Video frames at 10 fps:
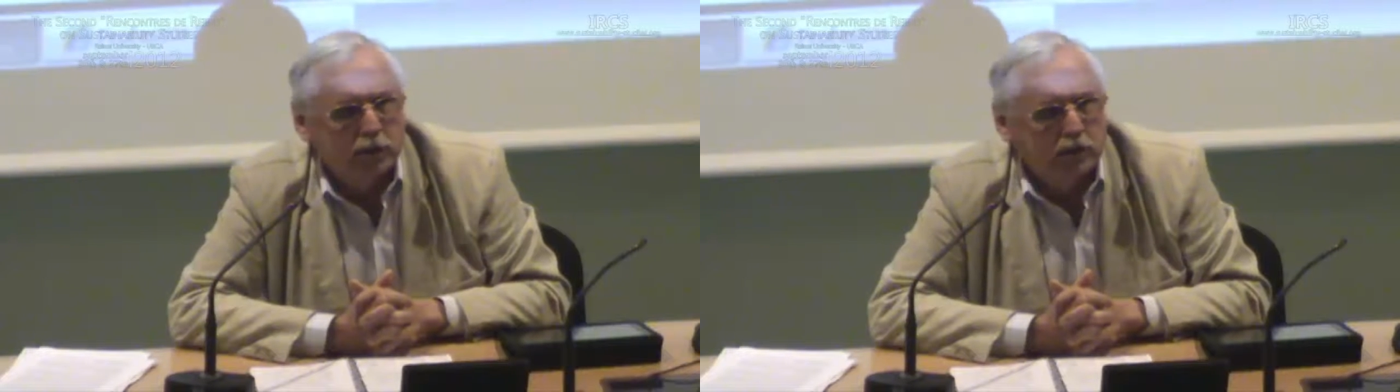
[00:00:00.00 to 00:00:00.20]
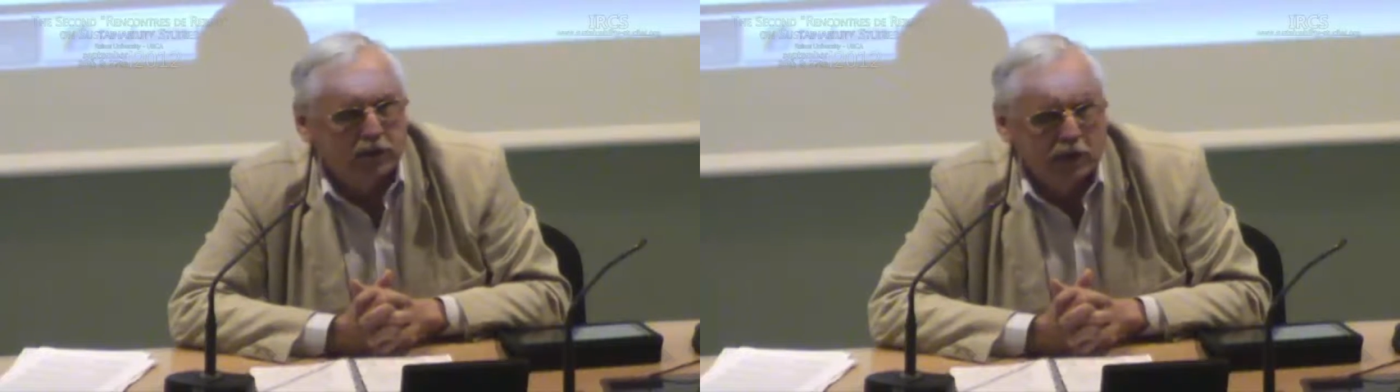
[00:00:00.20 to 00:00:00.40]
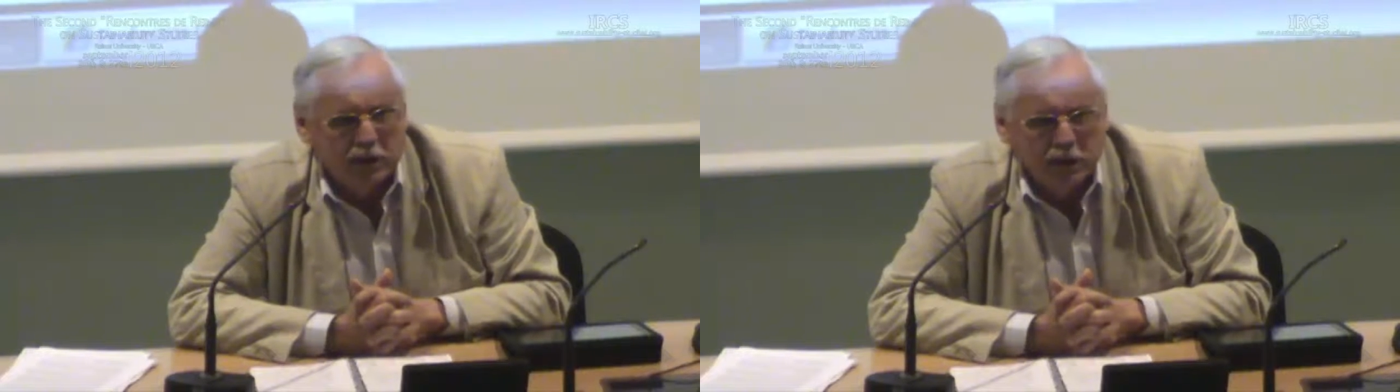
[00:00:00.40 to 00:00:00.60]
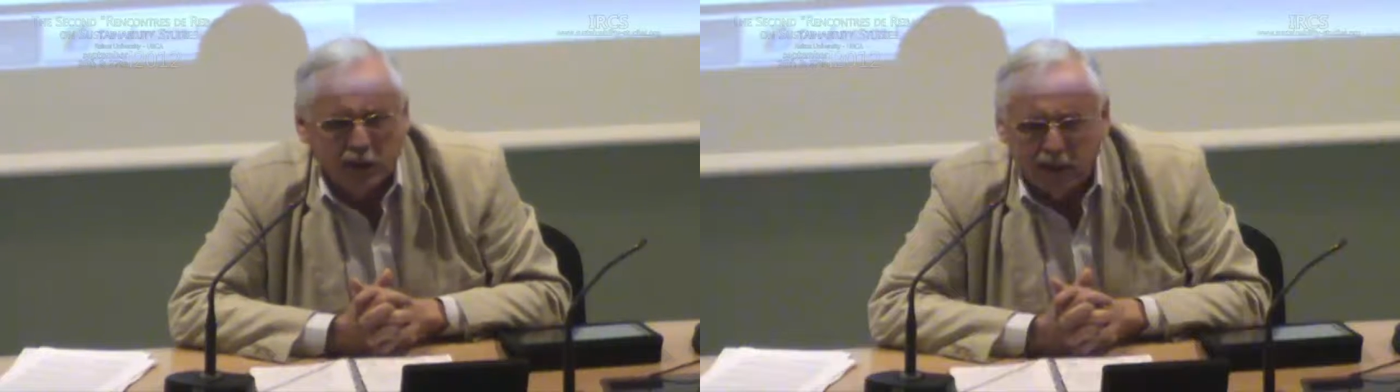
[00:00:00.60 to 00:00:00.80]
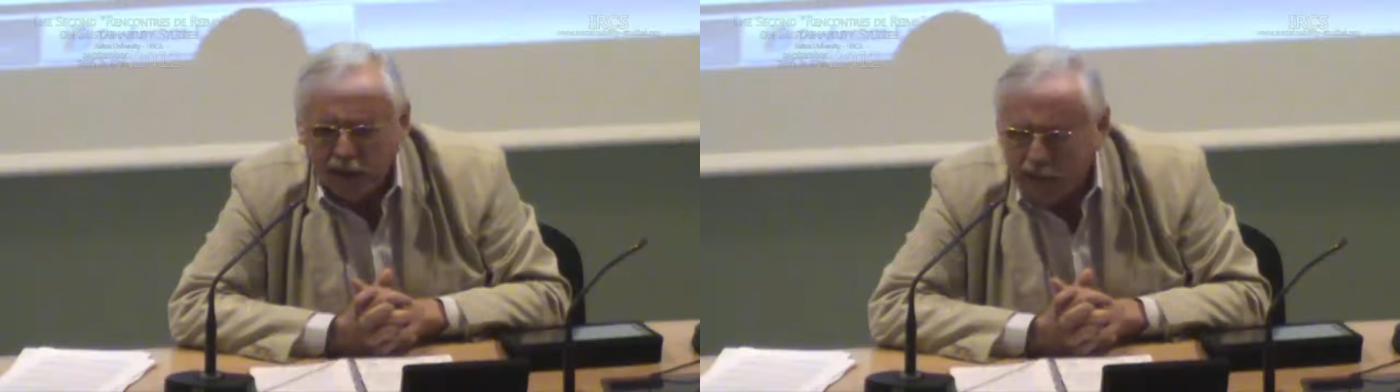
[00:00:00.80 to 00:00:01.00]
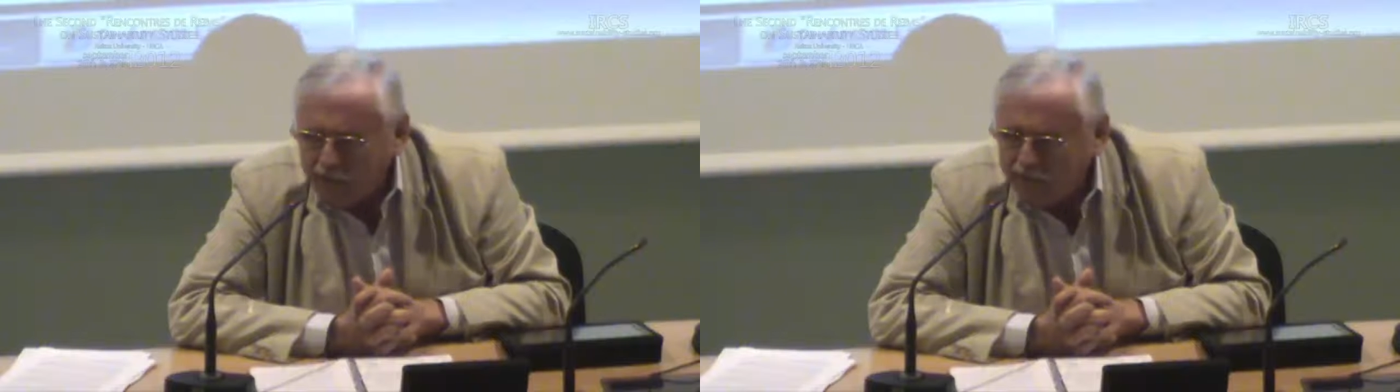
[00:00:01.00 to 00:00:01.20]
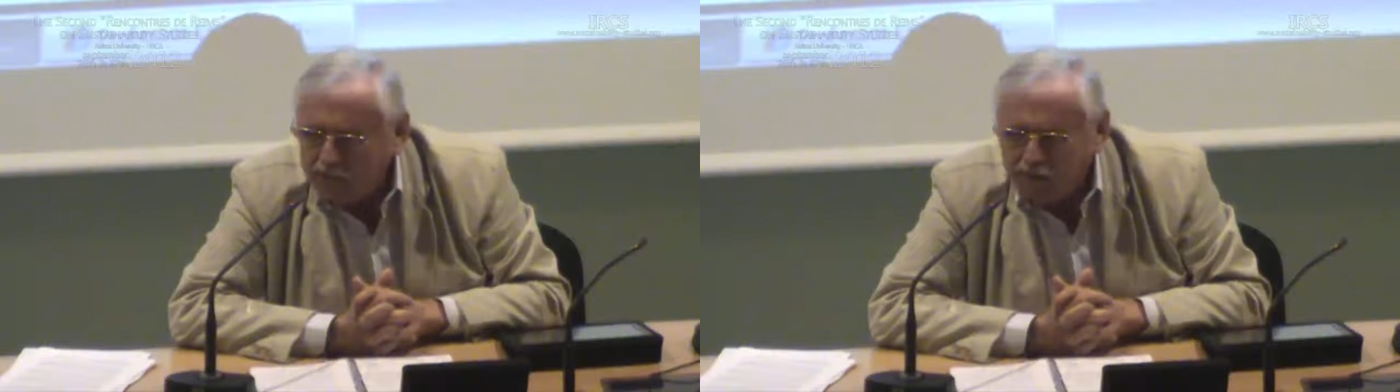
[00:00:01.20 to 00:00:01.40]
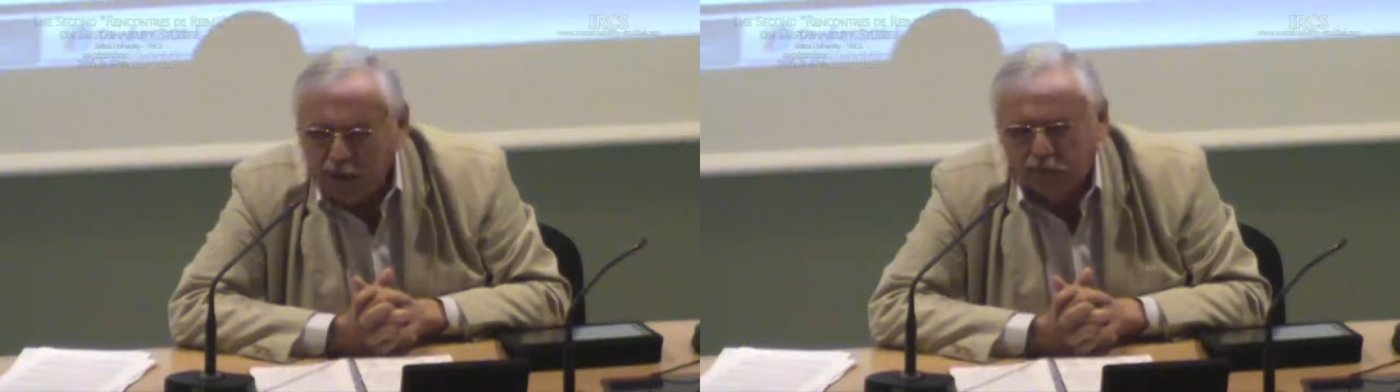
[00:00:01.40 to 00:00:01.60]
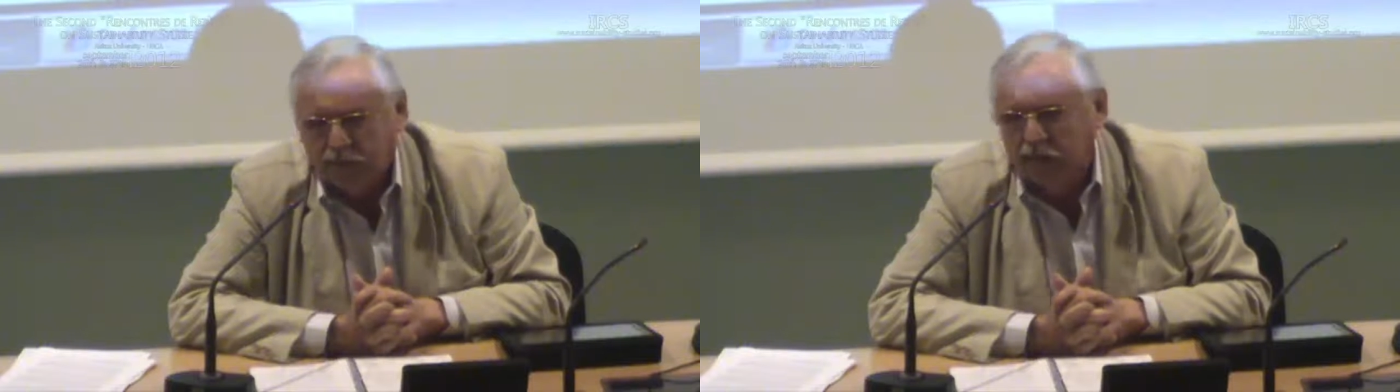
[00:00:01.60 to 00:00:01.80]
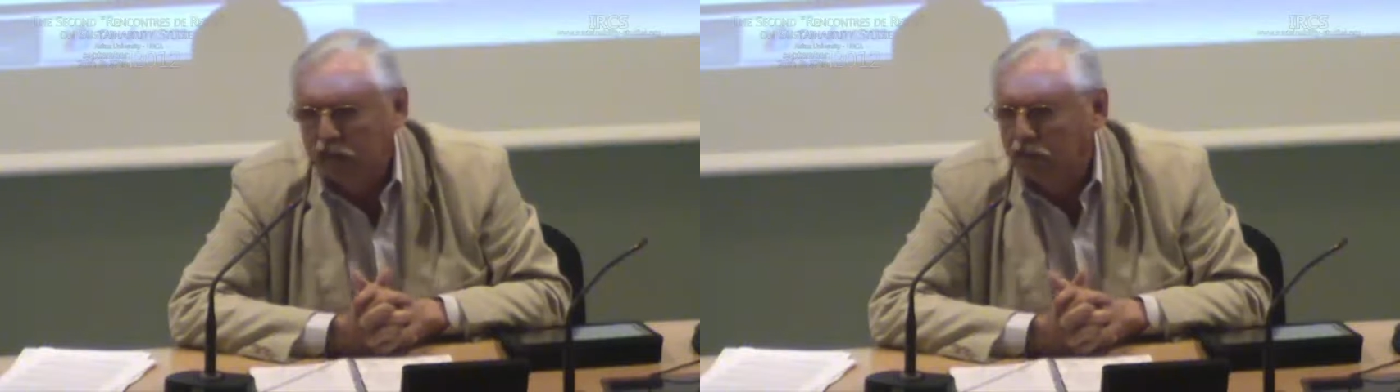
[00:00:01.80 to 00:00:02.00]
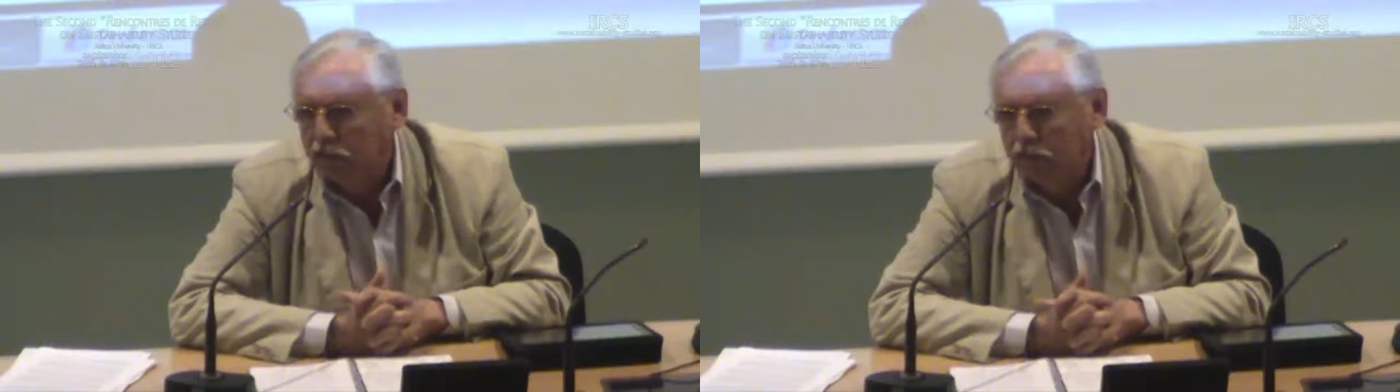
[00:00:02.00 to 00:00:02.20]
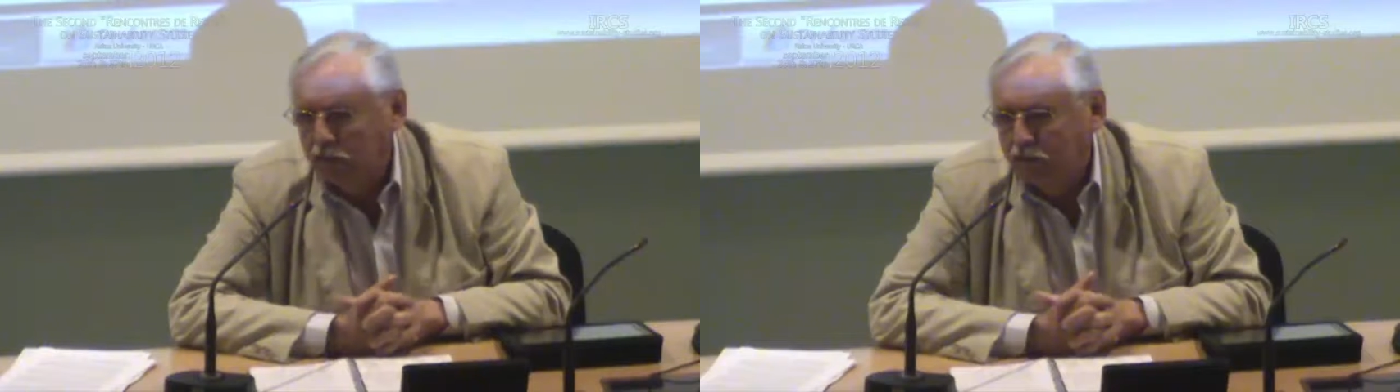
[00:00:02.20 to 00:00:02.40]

which hates everything.